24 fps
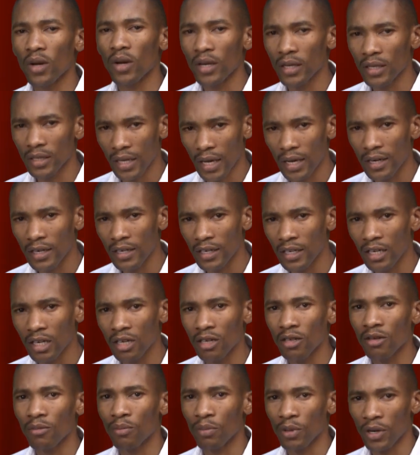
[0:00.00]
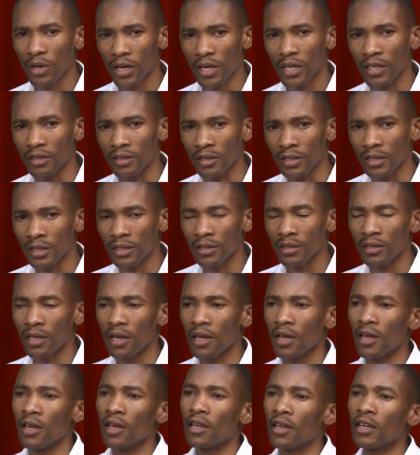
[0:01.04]
when Daniel prays.
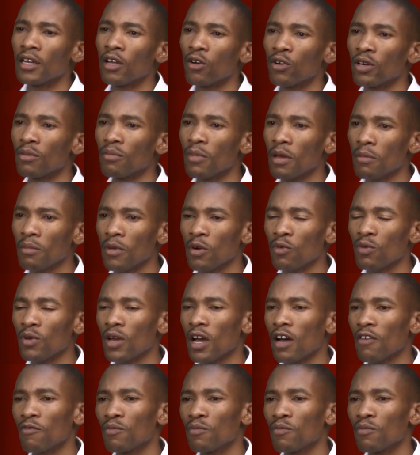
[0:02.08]
Now remember, we